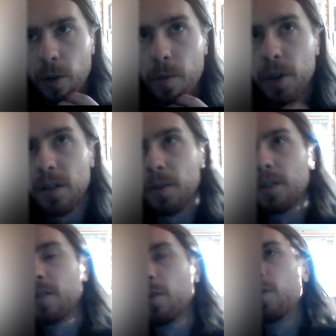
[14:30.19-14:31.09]

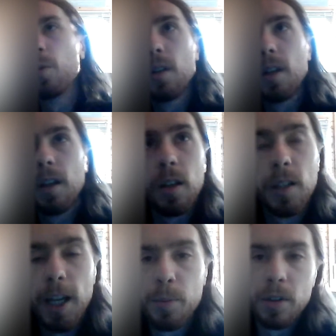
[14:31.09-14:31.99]
There's also
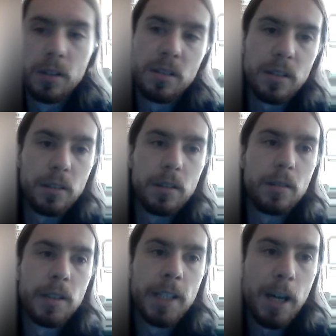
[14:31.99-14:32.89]
leopards and
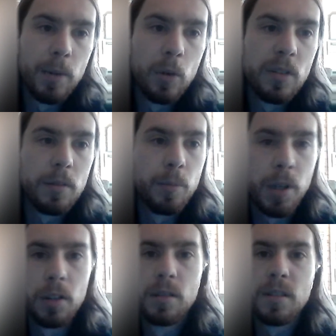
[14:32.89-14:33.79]
camels and
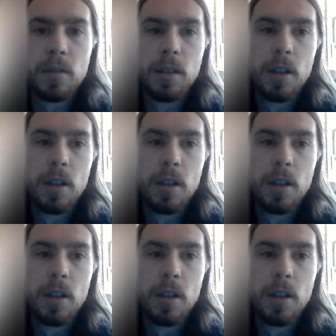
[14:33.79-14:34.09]
birds and